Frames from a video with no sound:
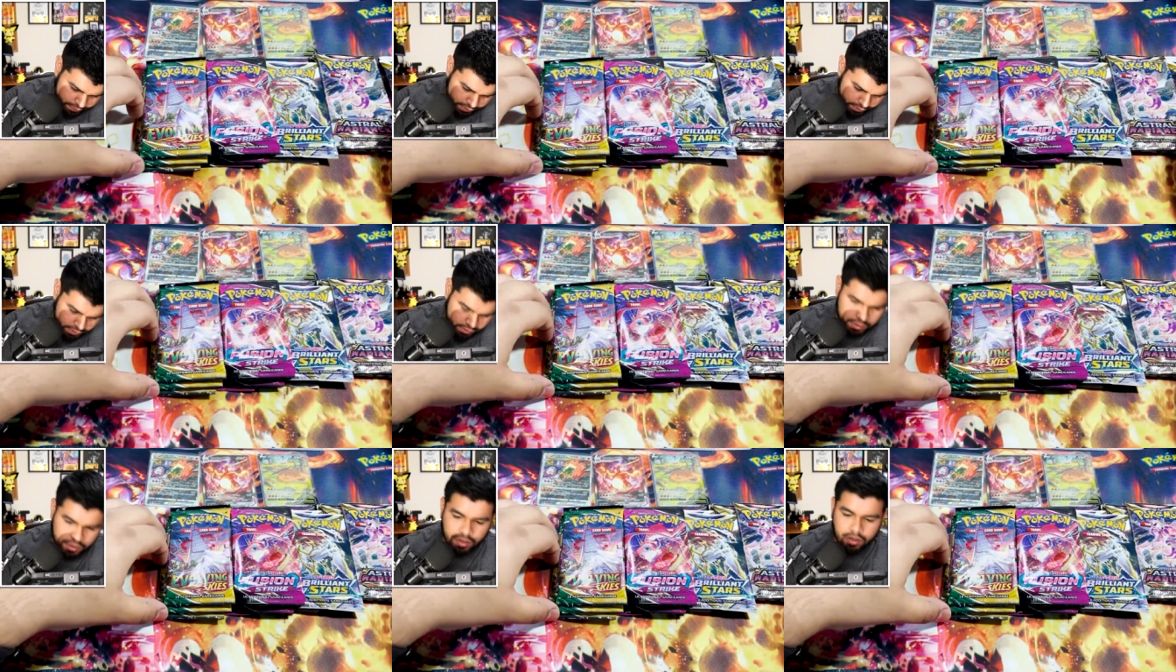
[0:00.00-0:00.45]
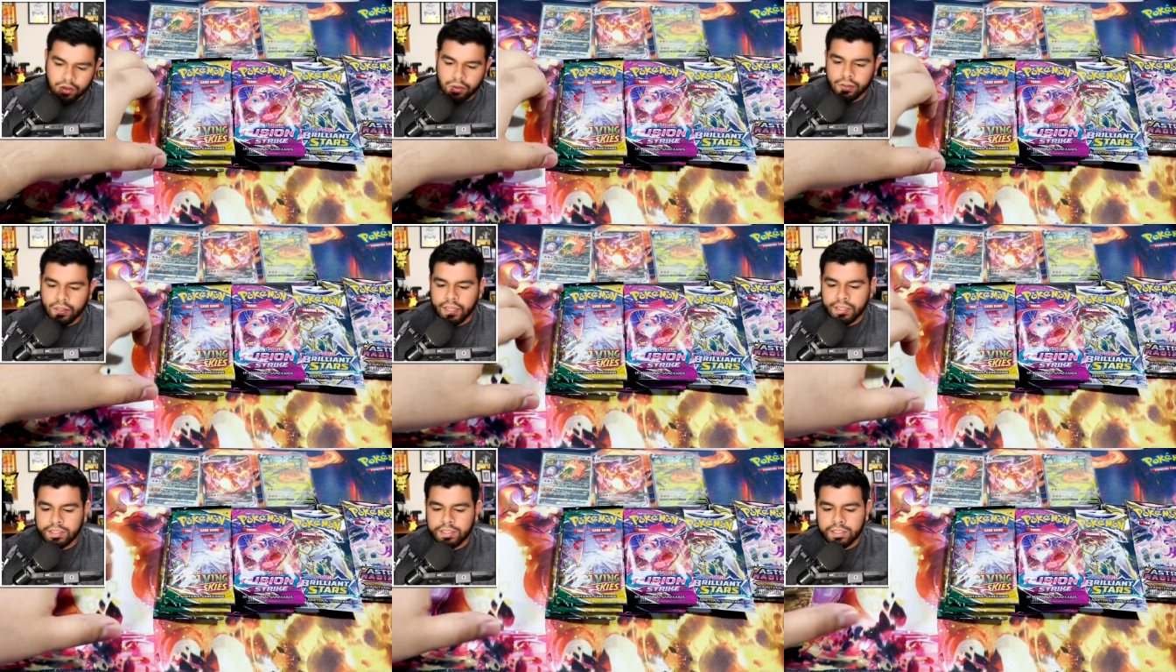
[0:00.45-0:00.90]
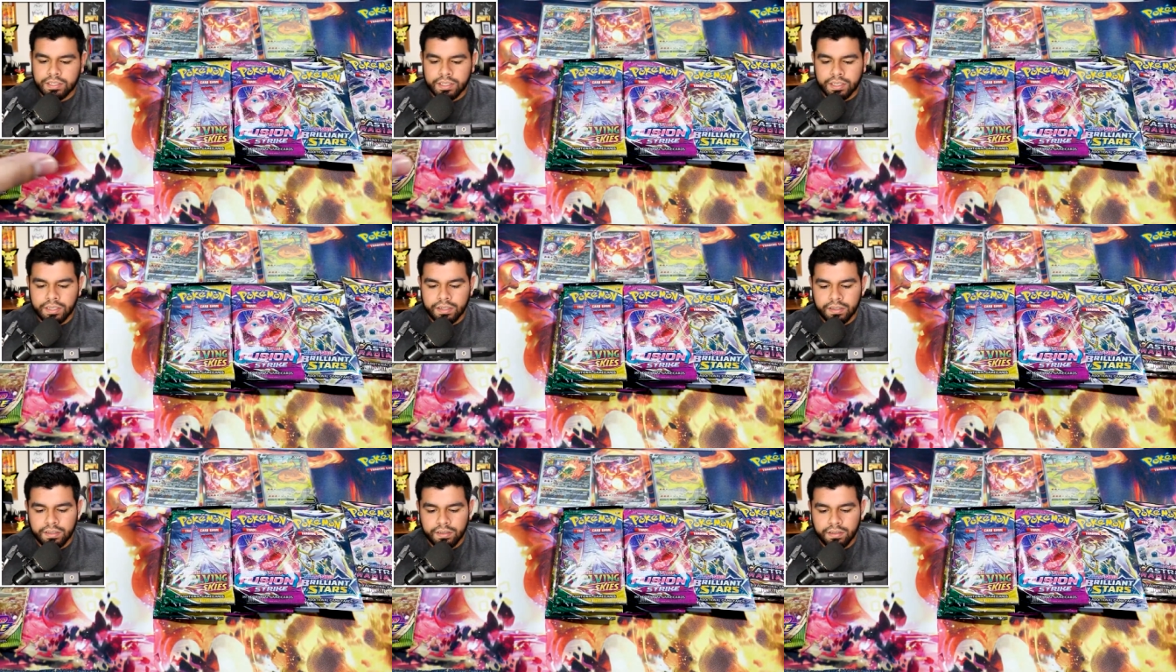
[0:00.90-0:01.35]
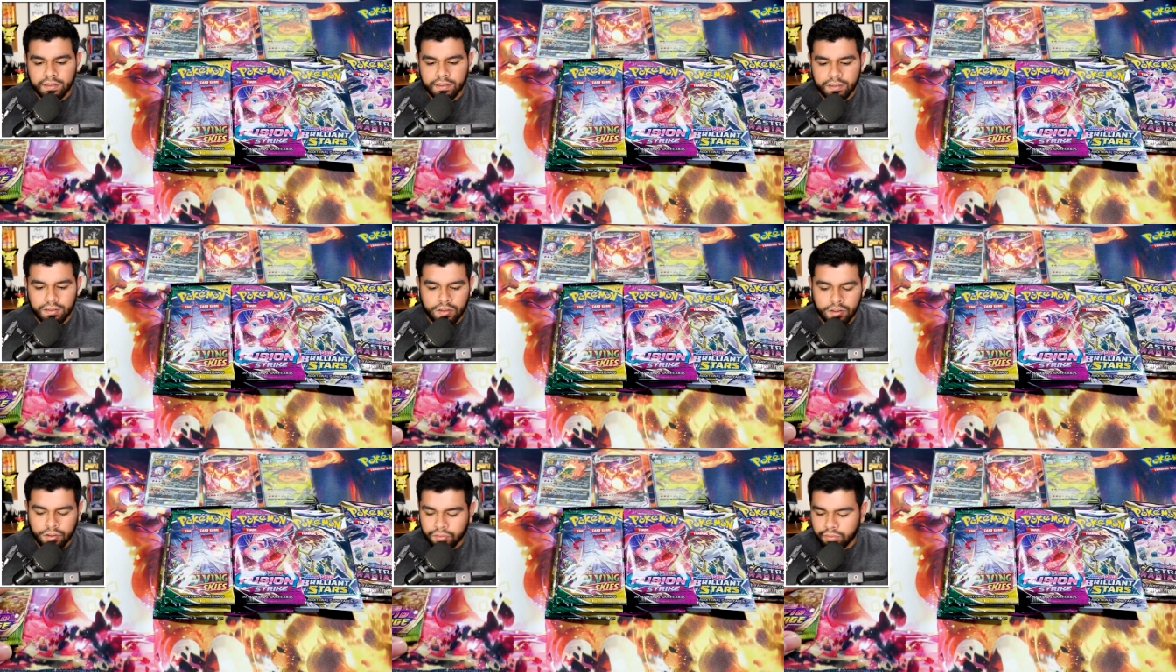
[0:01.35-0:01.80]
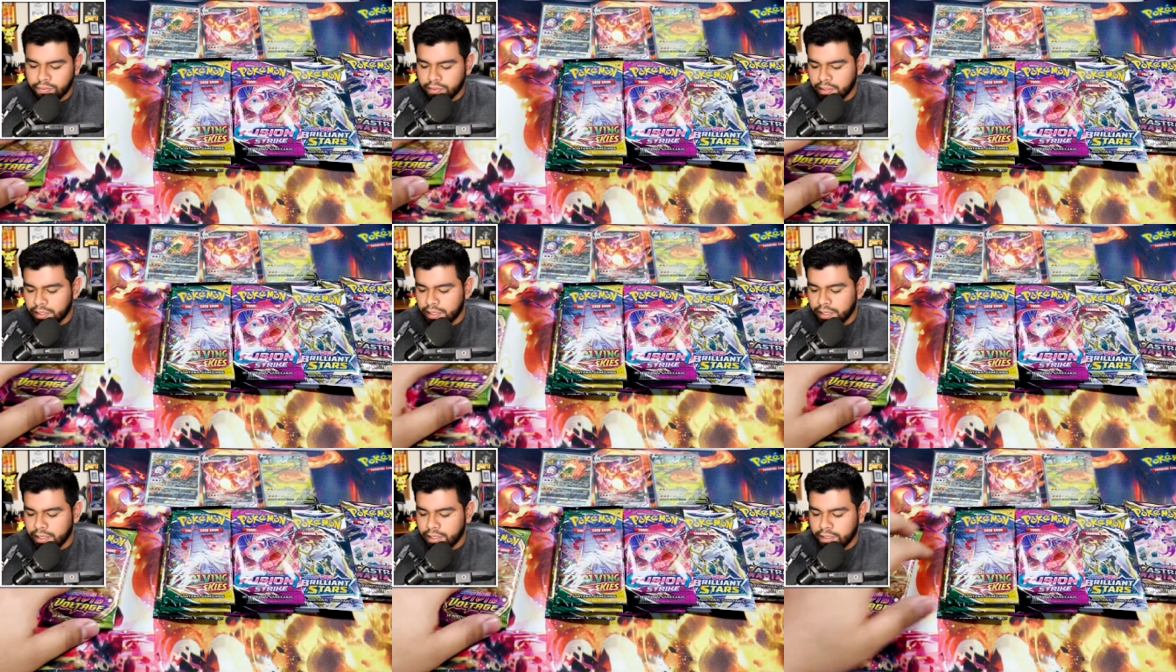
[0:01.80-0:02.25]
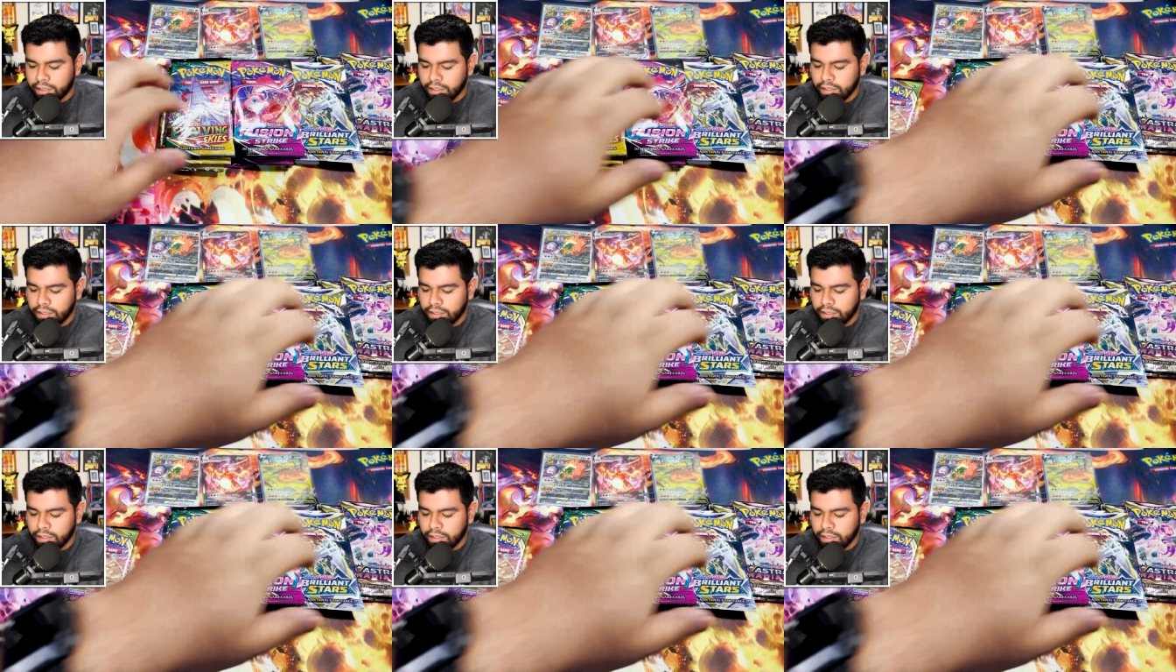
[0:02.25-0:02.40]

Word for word: So let's see. Hopefully